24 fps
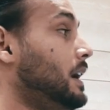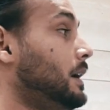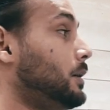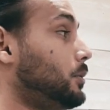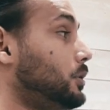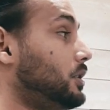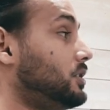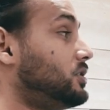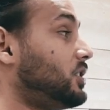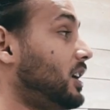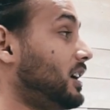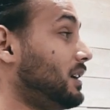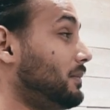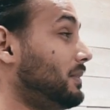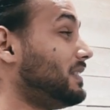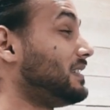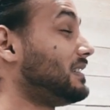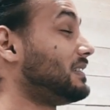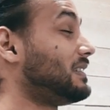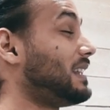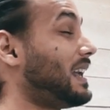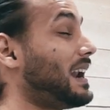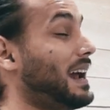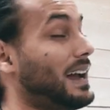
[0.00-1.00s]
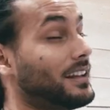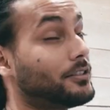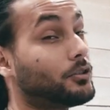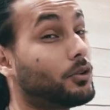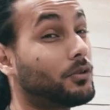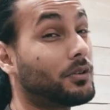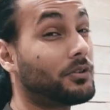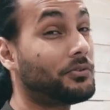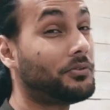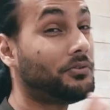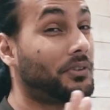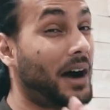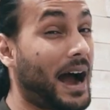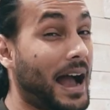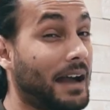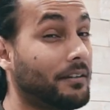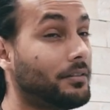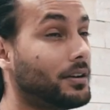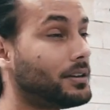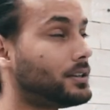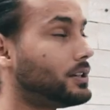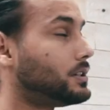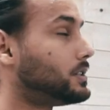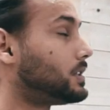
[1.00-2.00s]
with a trucking business that has over five
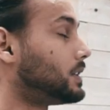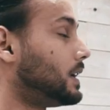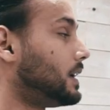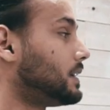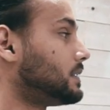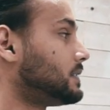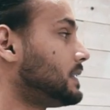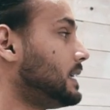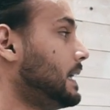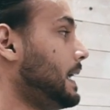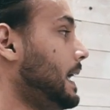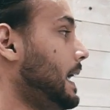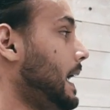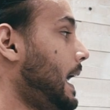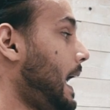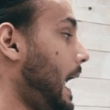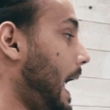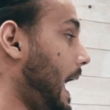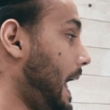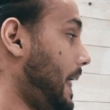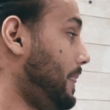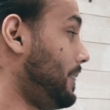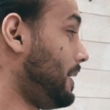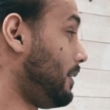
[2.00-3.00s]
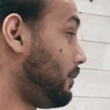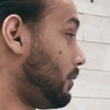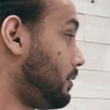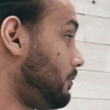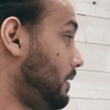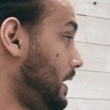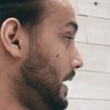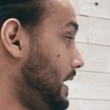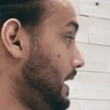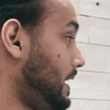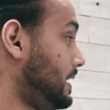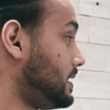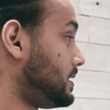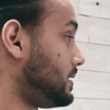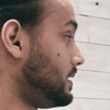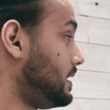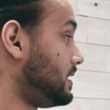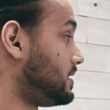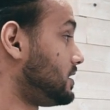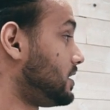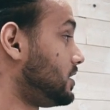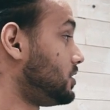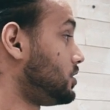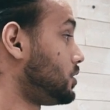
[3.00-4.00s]
hundred trucks, and they were running into
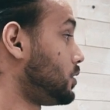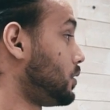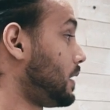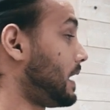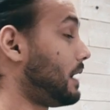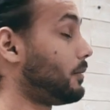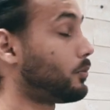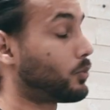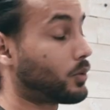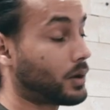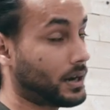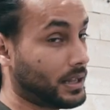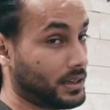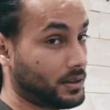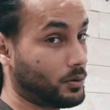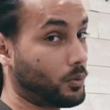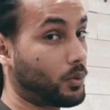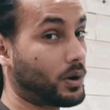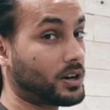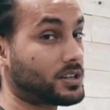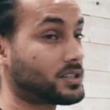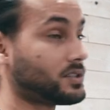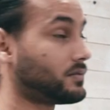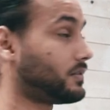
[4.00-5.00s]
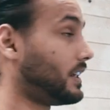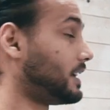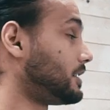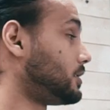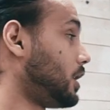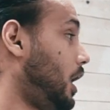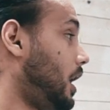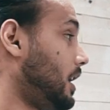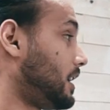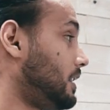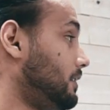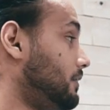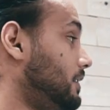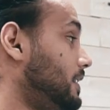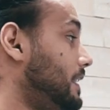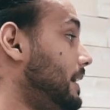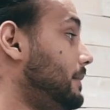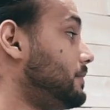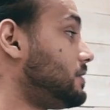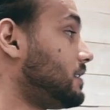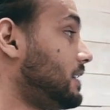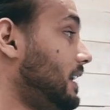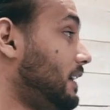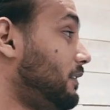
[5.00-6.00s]
this issue, and I'm in the works of like talking with
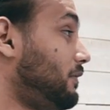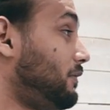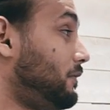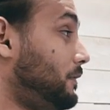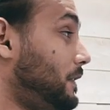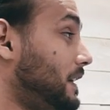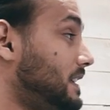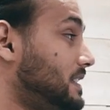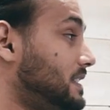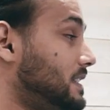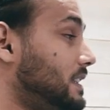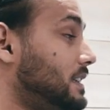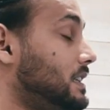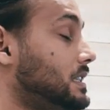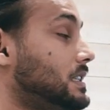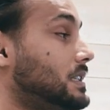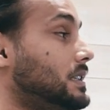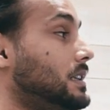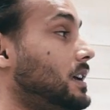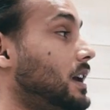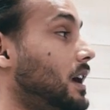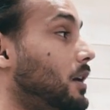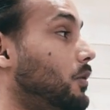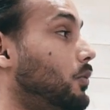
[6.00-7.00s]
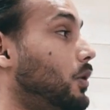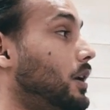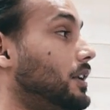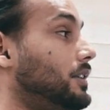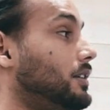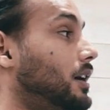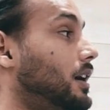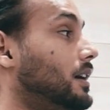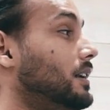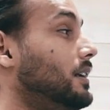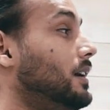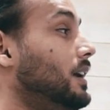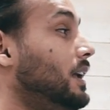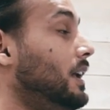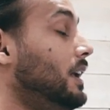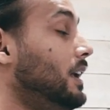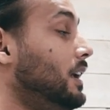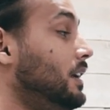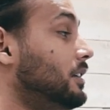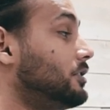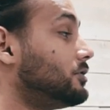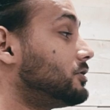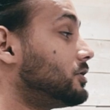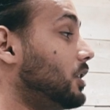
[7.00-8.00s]
them to like fix this and whatnot.
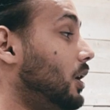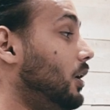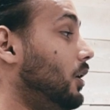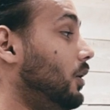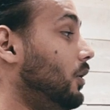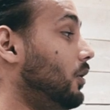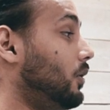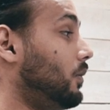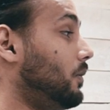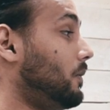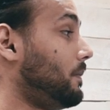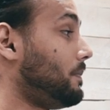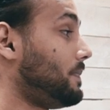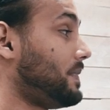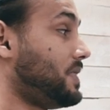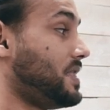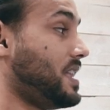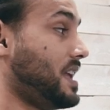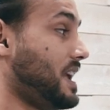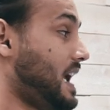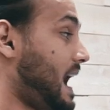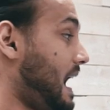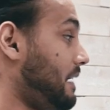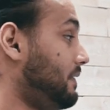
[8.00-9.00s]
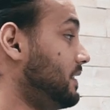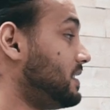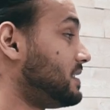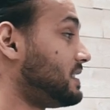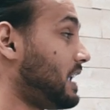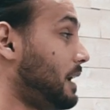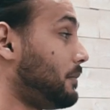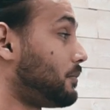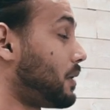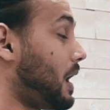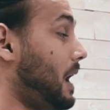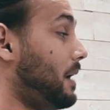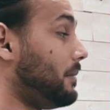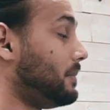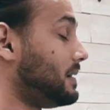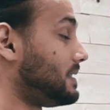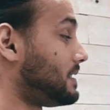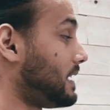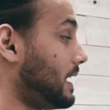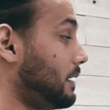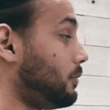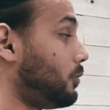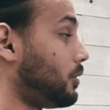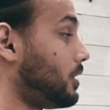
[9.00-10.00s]
So they have the same problem.
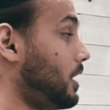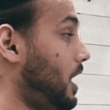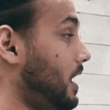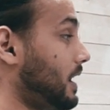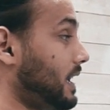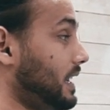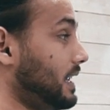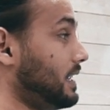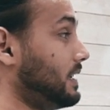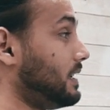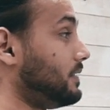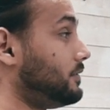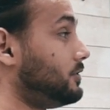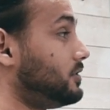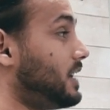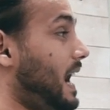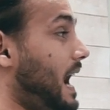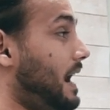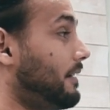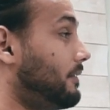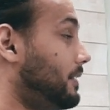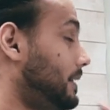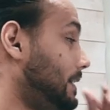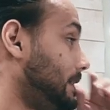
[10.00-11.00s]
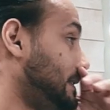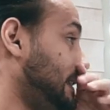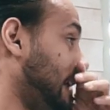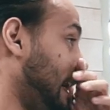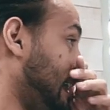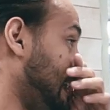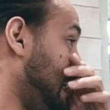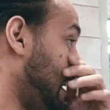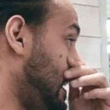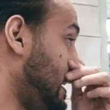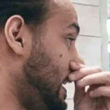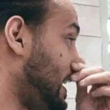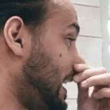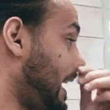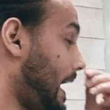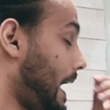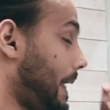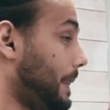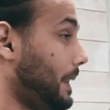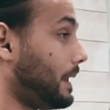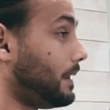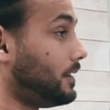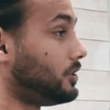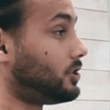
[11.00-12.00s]
It's like, we're not getting enough drivers, yada, yada, yada.
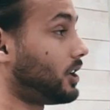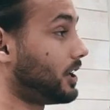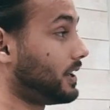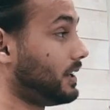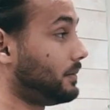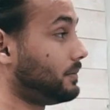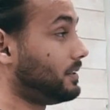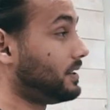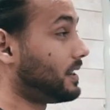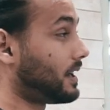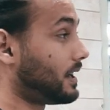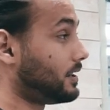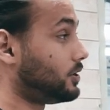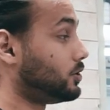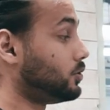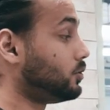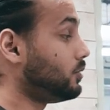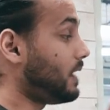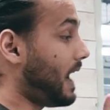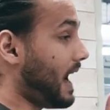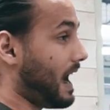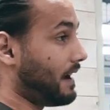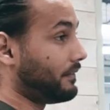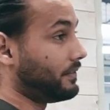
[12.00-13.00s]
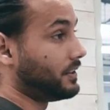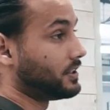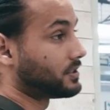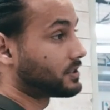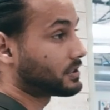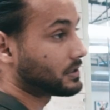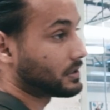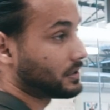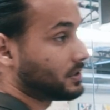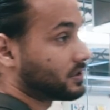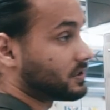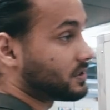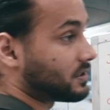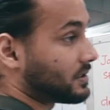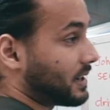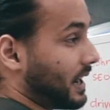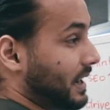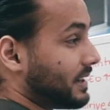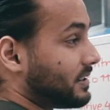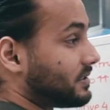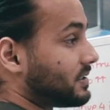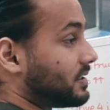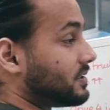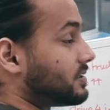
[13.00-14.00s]
And then the trucking company that I do have, this, this
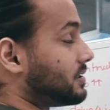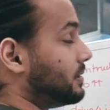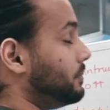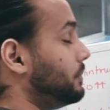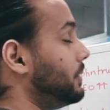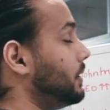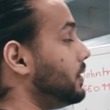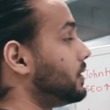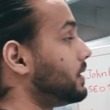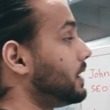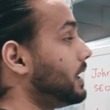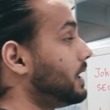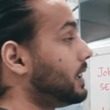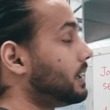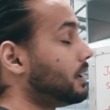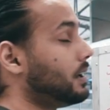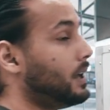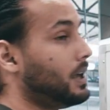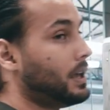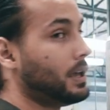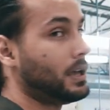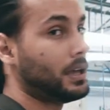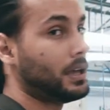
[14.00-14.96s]
kind of system built in,